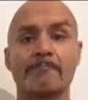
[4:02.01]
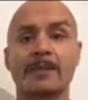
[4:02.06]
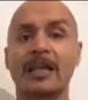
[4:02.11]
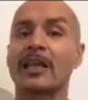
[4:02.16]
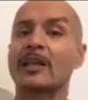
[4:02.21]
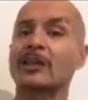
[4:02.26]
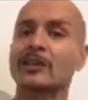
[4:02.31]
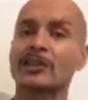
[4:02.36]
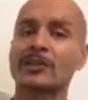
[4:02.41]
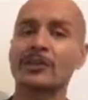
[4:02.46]

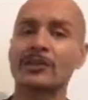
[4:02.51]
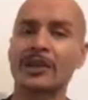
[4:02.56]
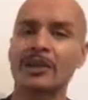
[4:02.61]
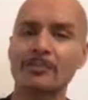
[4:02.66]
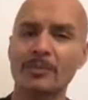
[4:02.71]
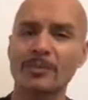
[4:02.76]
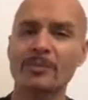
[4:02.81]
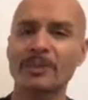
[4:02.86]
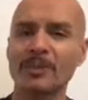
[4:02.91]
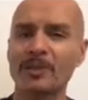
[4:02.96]

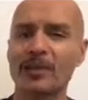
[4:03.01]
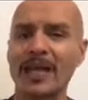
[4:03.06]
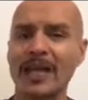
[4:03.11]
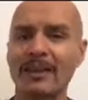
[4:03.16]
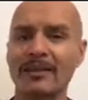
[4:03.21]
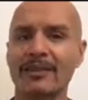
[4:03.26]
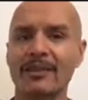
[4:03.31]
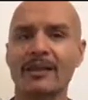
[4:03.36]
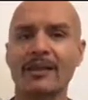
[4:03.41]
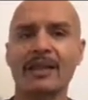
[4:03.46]
He'd probably look
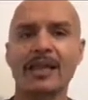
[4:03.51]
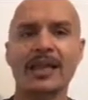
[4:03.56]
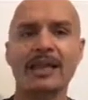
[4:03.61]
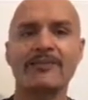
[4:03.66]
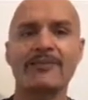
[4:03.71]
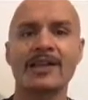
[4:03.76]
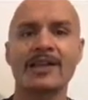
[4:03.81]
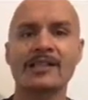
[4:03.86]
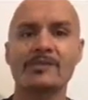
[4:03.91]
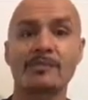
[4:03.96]
healthier
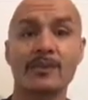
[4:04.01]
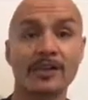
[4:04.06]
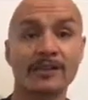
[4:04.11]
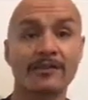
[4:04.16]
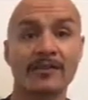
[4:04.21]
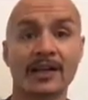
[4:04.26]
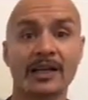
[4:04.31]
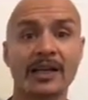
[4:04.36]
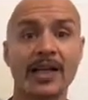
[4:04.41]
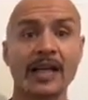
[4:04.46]
if his body
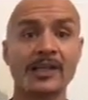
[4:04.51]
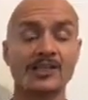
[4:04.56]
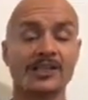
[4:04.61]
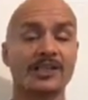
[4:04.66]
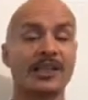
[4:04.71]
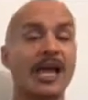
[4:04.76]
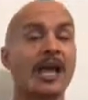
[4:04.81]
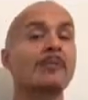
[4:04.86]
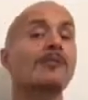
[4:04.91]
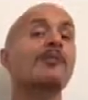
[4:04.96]
fat
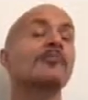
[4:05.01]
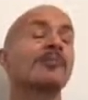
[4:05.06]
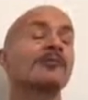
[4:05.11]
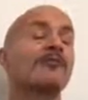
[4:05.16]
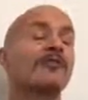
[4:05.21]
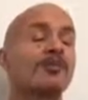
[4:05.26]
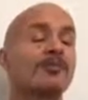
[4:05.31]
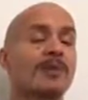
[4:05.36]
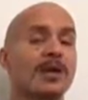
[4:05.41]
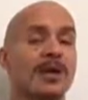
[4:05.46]
actually came up a
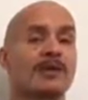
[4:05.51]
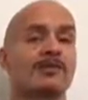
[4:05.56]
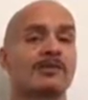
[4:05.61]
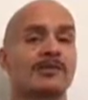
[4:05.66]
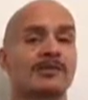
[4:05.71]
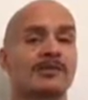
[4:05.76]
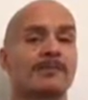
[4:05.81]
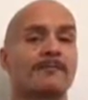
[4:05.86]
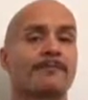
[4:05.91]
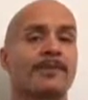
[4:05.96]
few
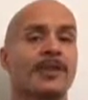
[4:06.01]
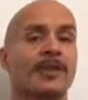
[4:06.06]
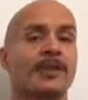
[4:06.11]
pounds.